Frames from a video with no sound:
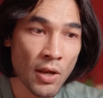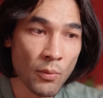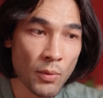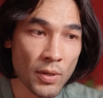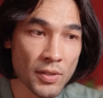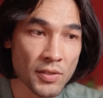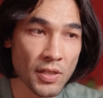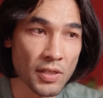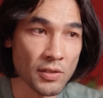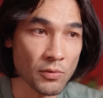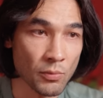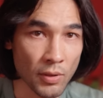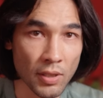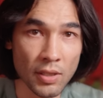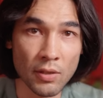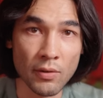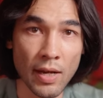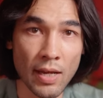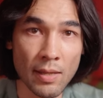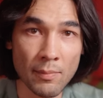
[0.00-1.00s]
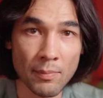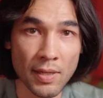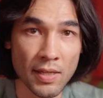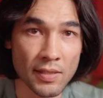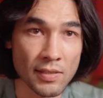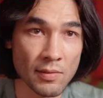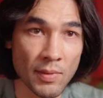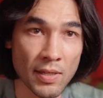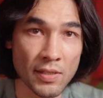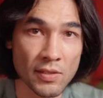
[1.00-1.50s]
which is really great
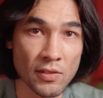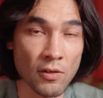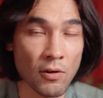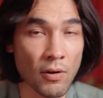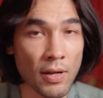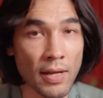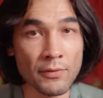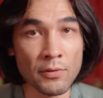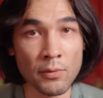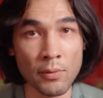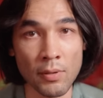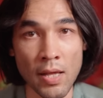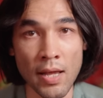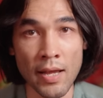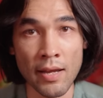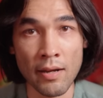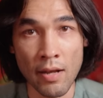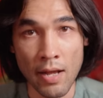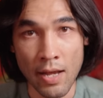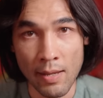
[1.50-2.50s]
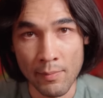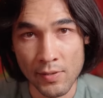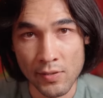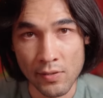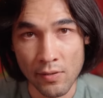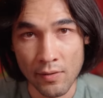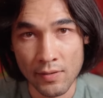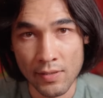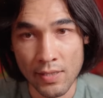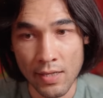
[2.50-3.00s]
because it means you don't have to rely on
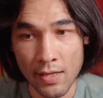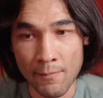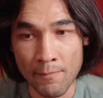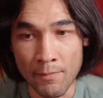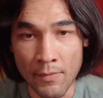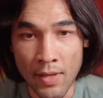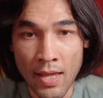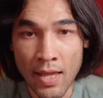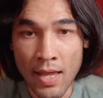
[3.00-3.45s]
IBIS all the time.